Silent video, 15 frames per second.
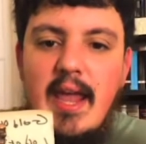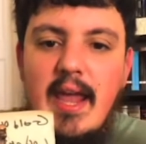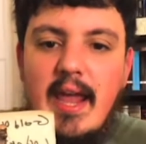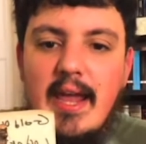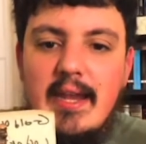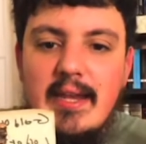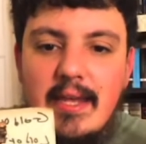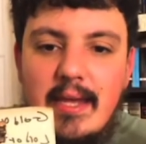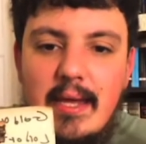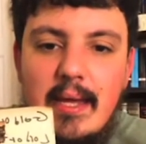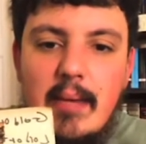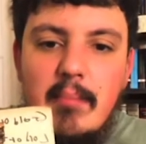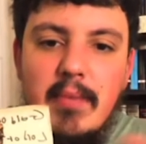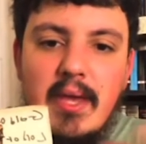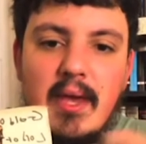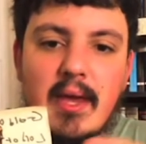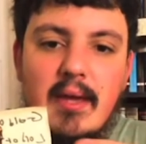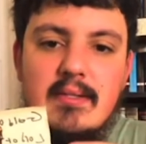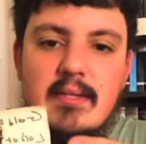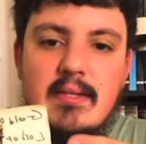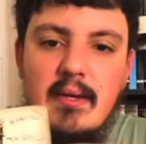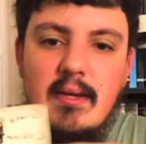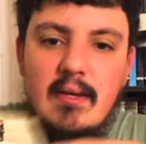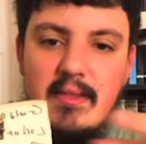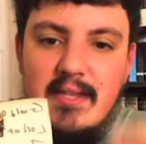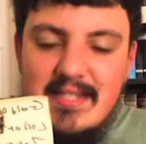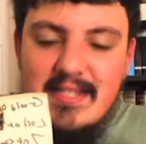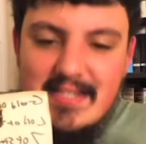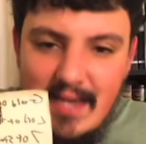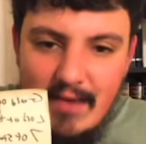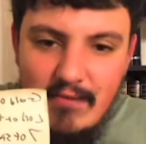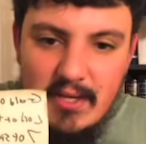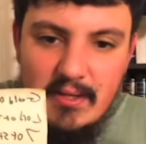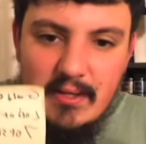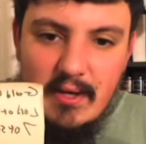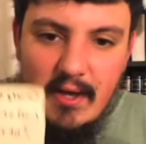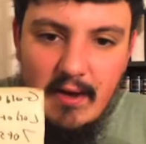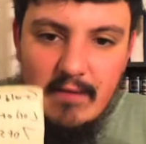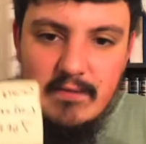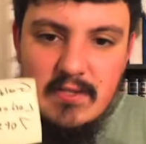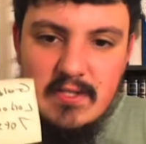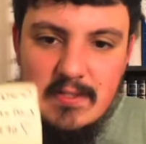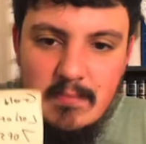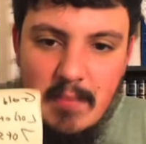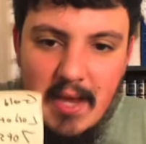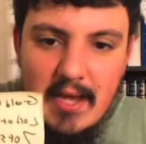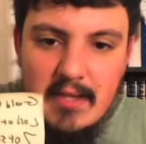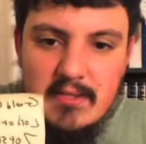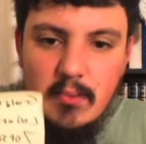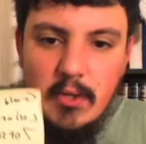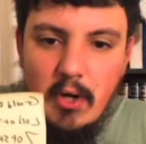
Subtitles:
and he picked the 7 of spades.